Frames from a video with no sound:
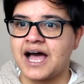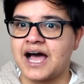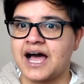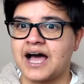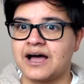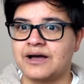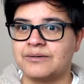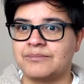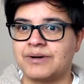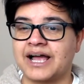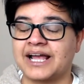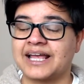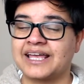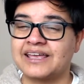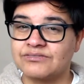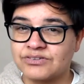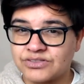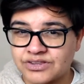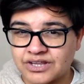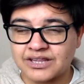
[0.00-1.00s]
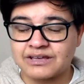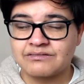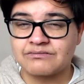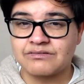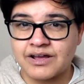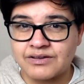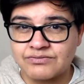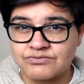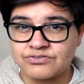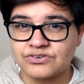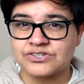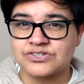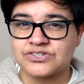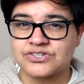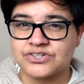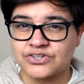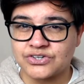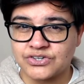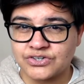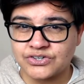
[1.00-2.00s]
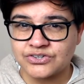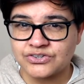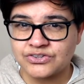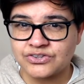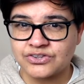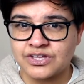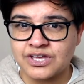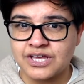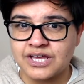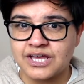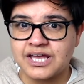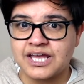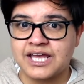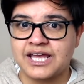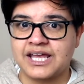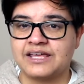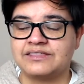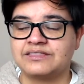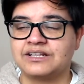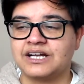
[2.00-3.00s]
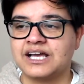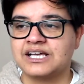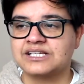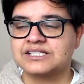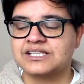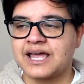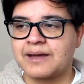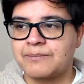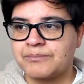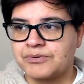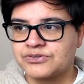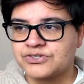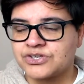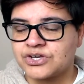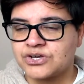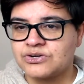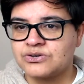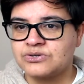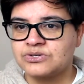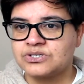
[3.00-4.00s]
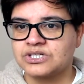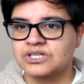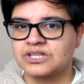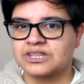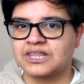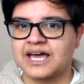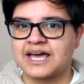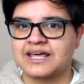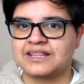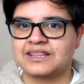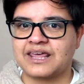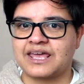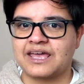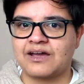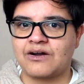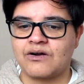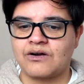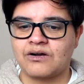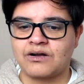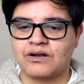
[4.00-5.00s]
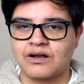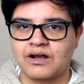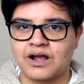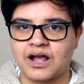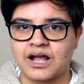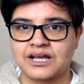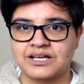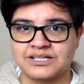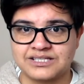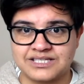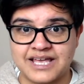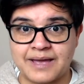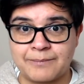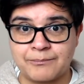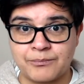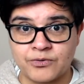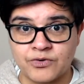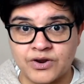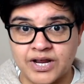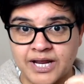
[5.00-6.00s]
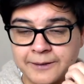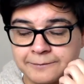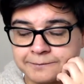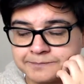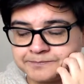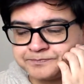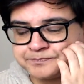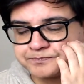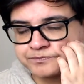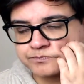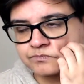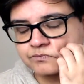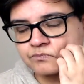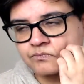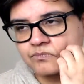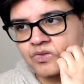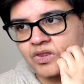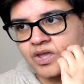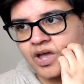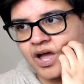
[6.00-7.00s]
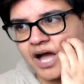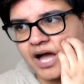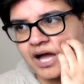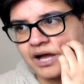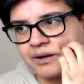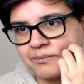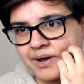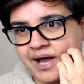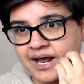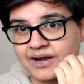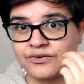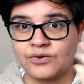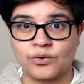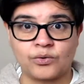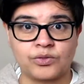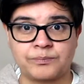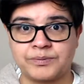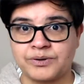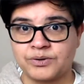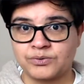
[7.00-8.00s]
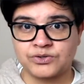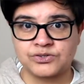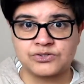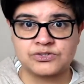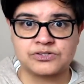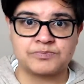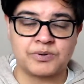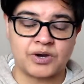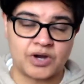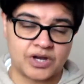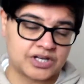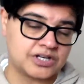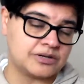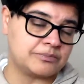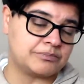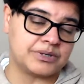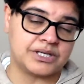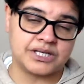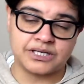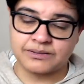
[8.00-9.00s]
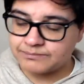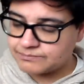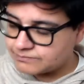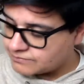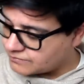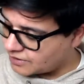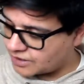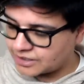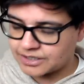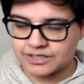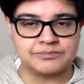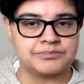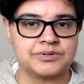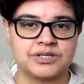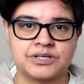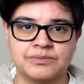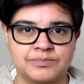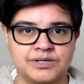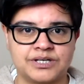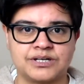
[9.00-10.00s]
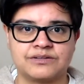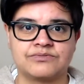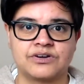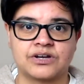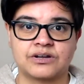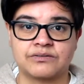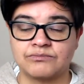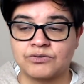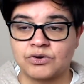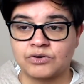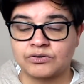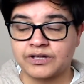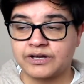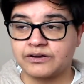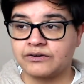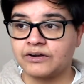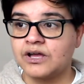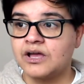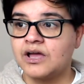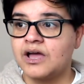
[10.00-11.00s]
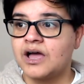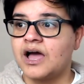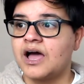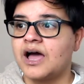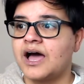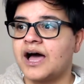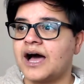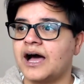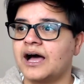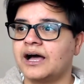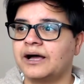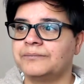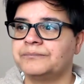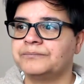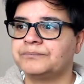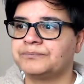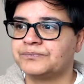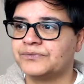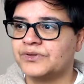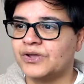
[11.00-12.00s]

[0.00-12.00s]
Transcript: and given that they referenced Earth in the last episode, that they are contemporary, and not the builders, but I could be completely fucking wrong there. I